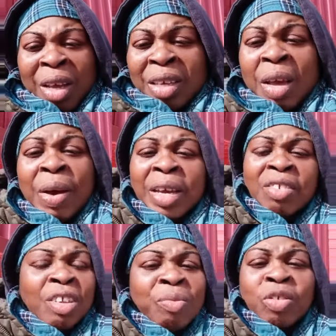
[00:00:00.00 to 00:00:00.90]
You ever
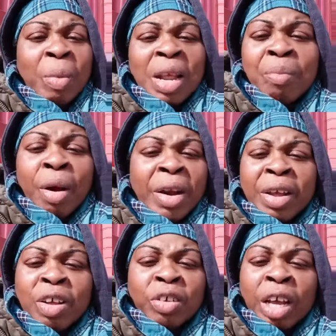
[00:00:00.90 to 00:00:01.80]
catch them, some of them birds,
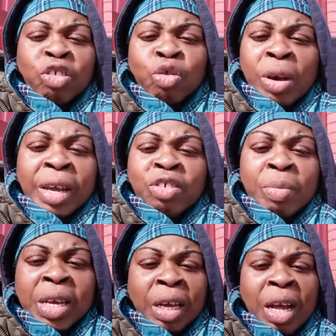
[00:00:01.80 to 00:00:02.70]
they didn't catch choke here,
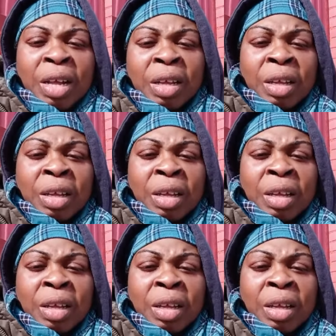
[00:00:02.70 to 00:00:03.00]
Jamaica?